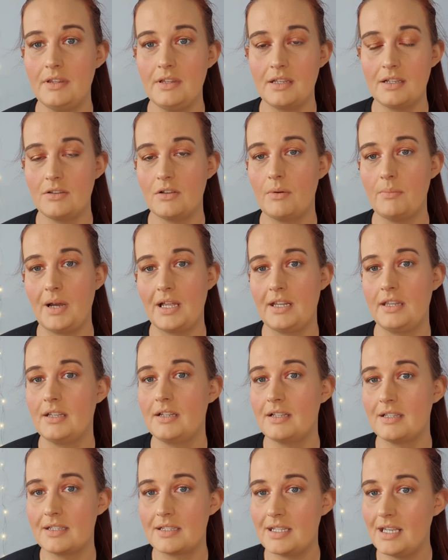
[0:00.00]
Not mad at the
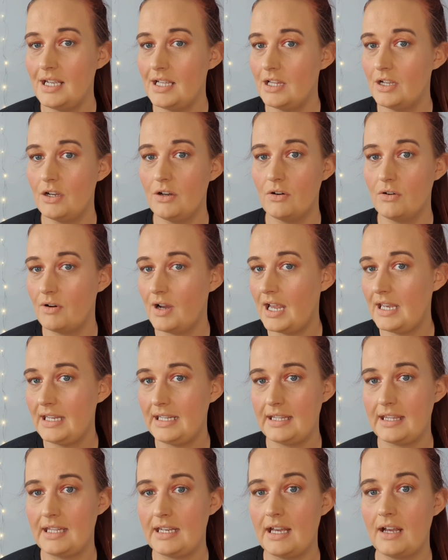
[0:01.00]
concealer or
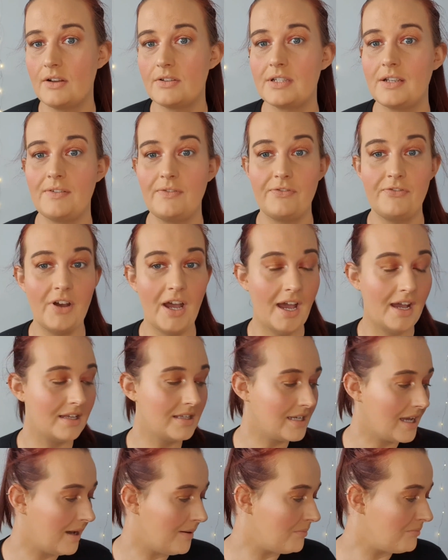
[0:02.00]
anything else. In fact,
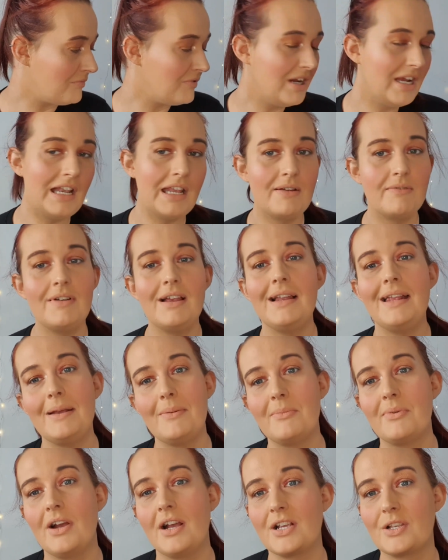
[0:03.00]
I'm really, really
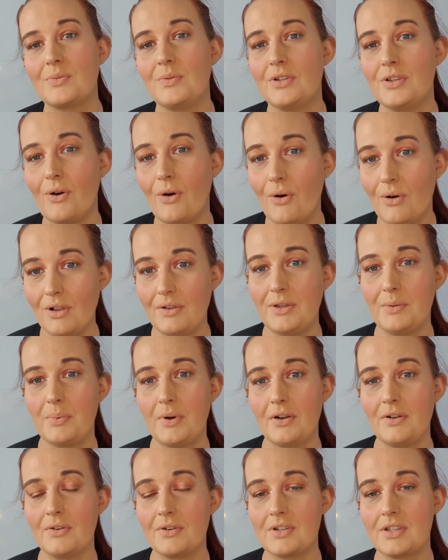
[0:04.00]
impressed with all of the
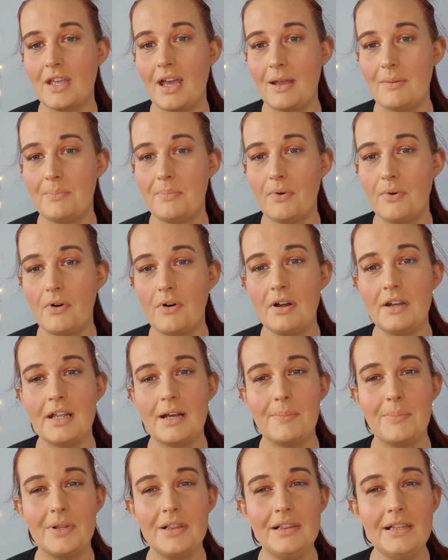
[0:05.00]
products that I bought, and I
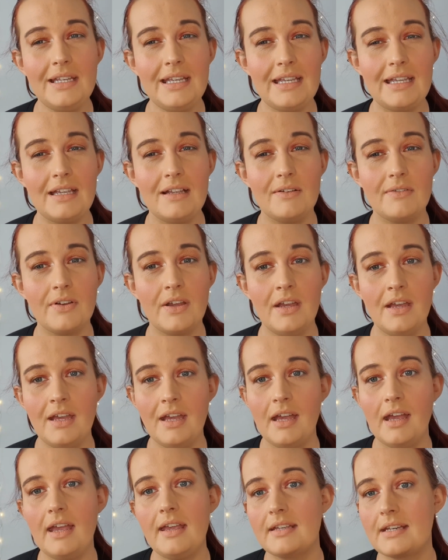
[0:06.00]
believe
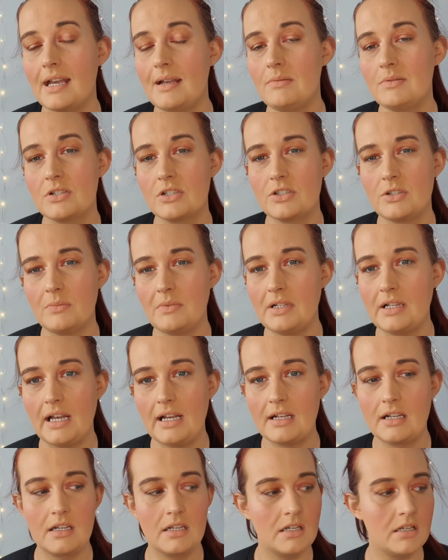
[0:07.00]
it came to something
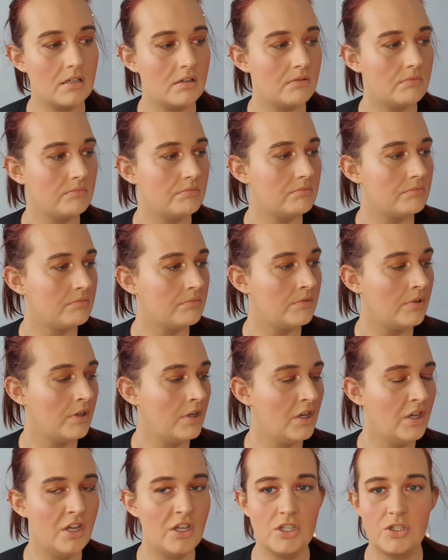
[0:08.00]
like
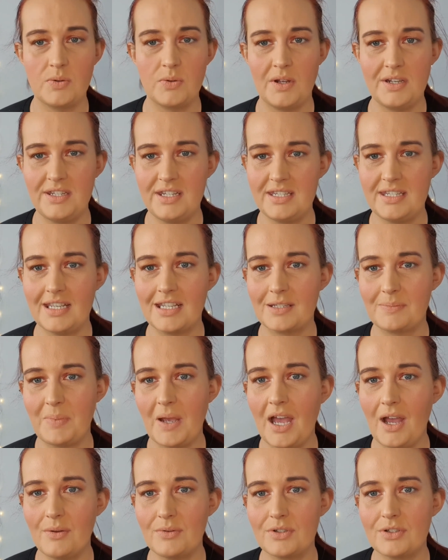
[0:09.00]

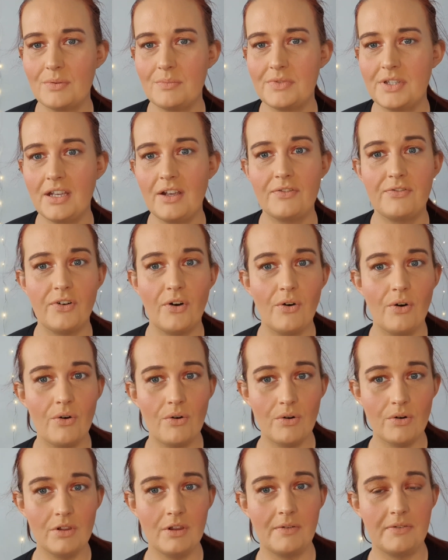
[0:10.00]
£26 something for
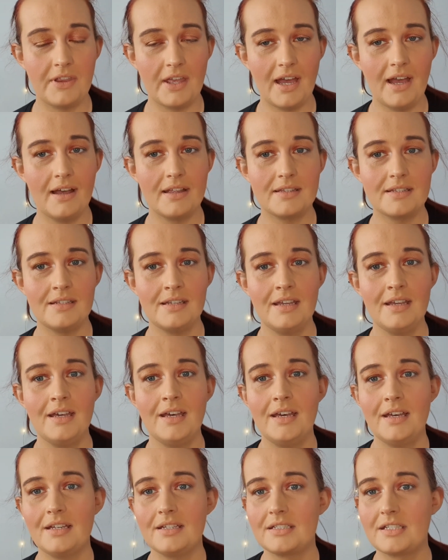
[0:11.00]
all of that.
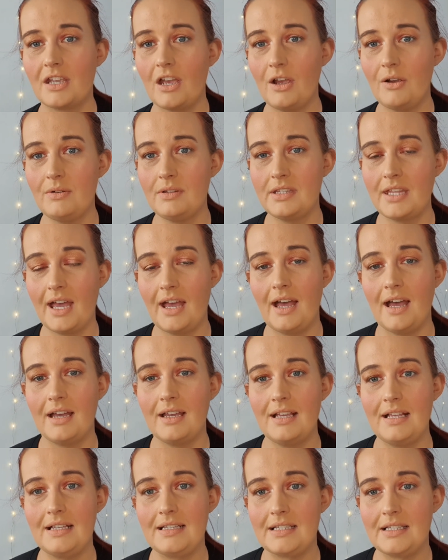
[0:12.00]
So that
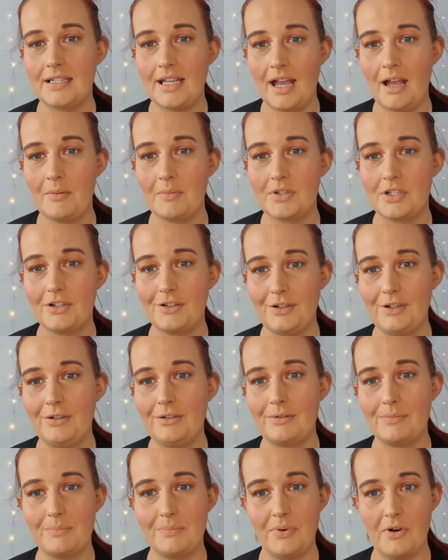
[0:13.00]
is an
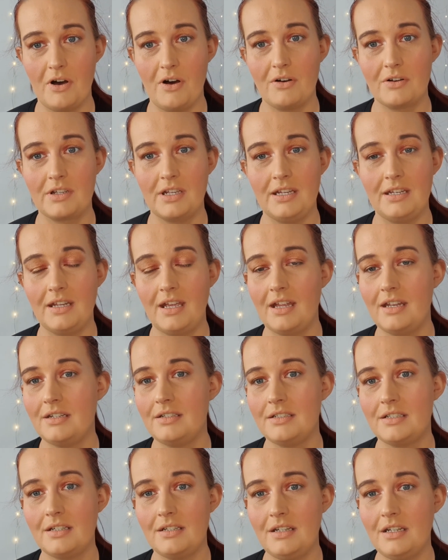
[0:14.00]
absolute bargain.
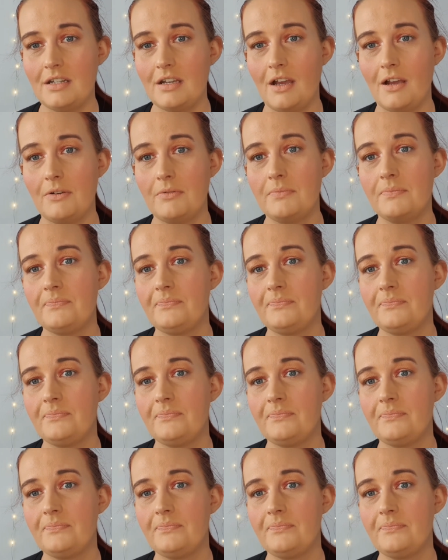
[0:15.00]
And you know,